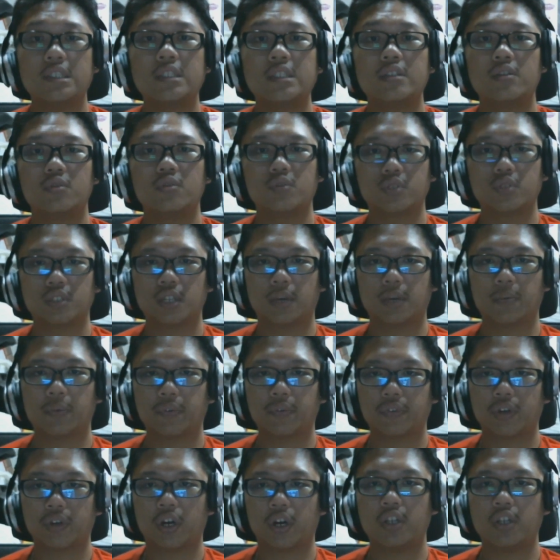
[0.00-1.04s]
those type
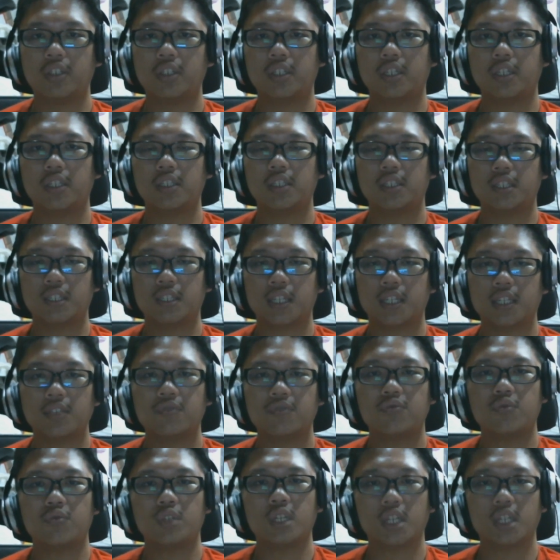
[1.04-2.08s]
of contents, and
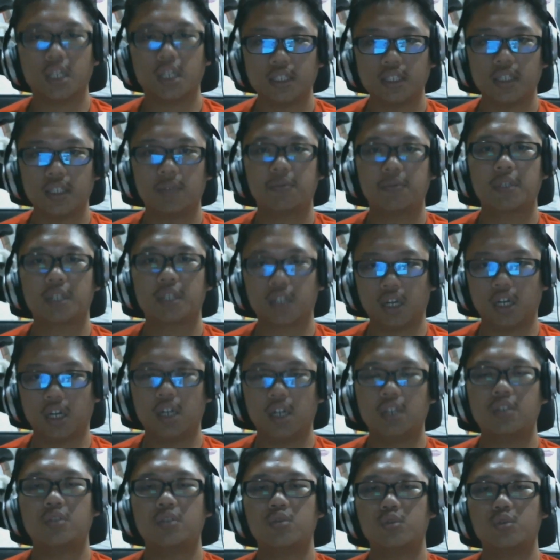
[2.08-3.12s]
that's really something
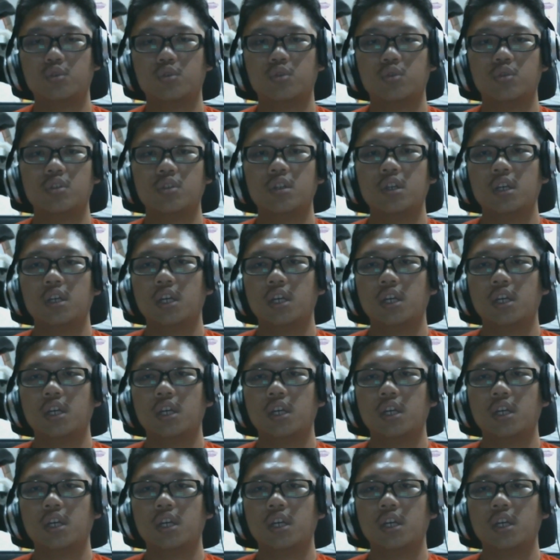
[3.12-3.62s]
hard to do.